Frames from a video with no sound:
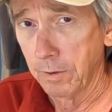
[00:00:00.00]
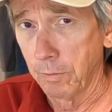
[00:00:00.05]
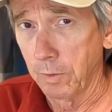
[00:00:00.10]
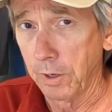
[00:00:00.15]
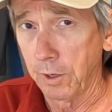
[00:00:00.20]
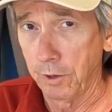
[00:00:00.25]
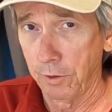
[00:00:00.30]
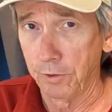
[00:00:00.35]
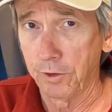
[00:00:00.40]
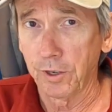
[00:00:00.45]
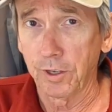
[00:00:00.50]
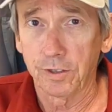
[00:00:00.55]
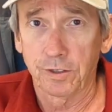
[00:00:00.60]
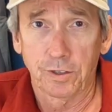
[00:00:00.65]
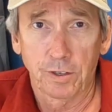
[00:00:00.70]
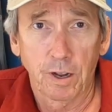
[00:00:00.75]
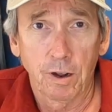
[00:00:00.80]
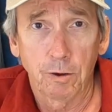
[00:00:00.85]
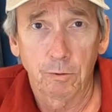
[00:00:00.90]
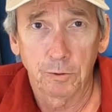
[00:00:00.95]
What you just
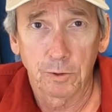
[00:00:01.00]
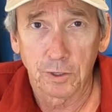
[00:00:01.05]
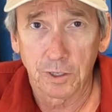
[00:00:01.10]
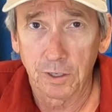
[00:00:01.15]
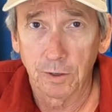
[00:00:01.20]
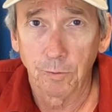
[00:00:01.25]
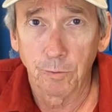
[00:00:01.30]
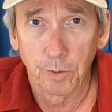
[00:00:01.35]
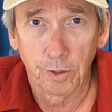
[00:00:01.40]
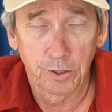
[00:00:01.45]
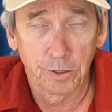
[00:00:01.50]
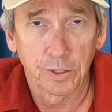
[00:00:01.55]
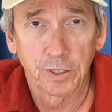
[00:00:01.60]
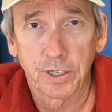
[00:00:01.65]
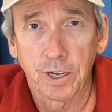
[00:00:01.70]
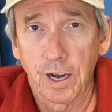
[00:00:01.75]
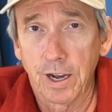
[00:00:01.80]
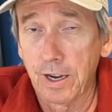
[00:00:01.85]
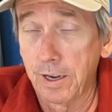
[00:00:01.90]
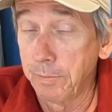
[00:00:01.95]
saw was in real
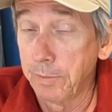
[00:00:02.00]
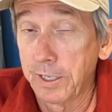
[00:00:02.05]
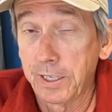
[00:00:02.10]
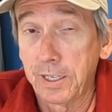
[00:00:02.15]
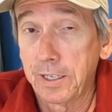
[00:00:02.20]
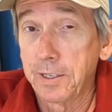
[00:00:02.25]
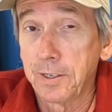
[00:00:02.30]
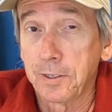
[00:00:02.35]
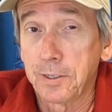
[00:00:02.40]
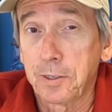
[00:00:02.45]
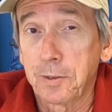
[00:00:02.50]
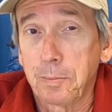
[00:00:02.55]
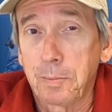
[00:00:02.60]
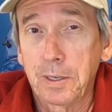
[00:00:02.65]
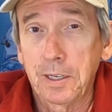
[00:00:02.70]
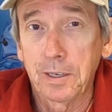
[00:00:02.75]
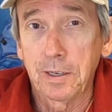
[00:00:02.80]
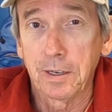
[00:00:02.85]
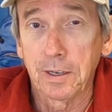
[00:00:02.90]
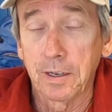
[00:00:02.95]
time. I didn't
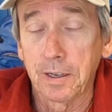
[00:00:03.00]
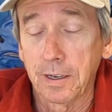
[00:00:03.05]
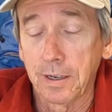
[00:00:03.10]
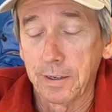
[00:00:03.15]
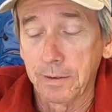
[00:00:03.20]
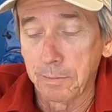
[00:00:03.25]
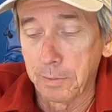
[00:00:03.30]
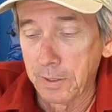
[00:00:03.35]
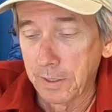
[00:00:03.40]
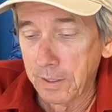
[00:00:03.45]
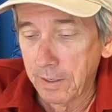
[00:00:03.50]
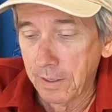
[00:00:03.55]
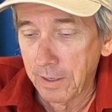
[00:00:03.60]
speed it up.